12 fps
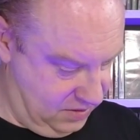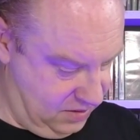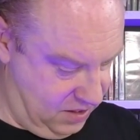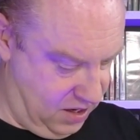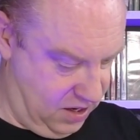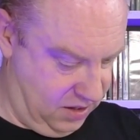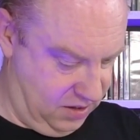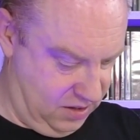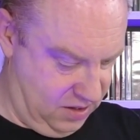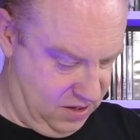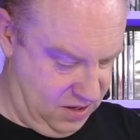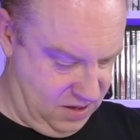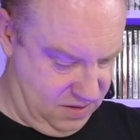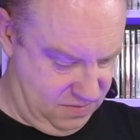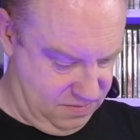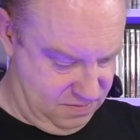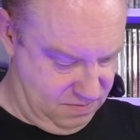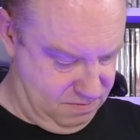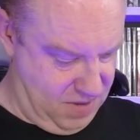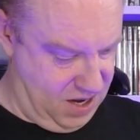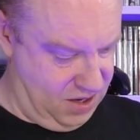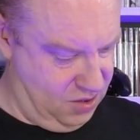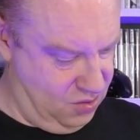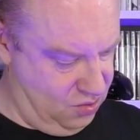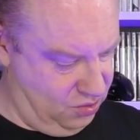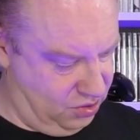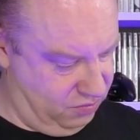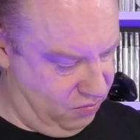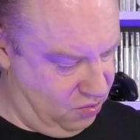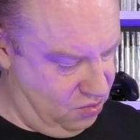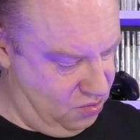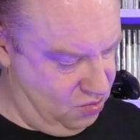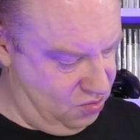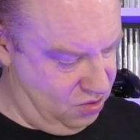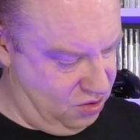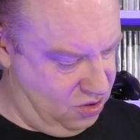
yeah, the manuals are all